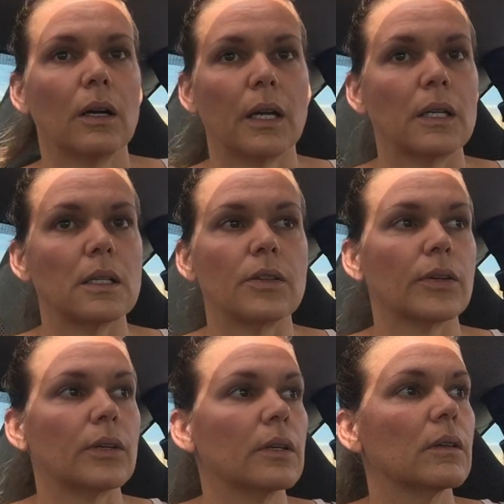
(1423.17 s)
and
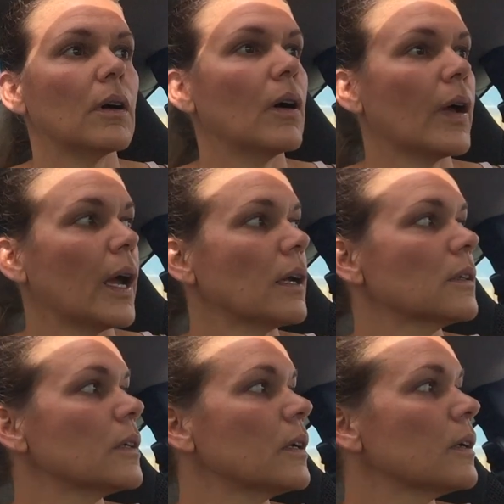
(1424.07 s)
ether. Okay,
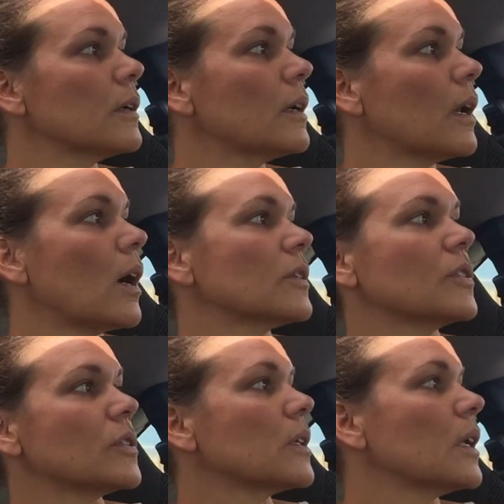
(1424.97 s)
and
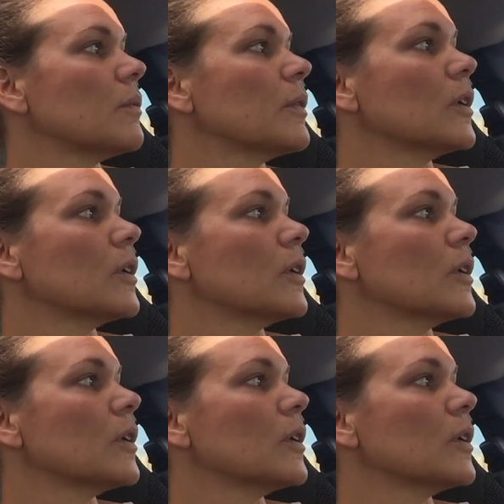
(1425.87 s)
oxygen and,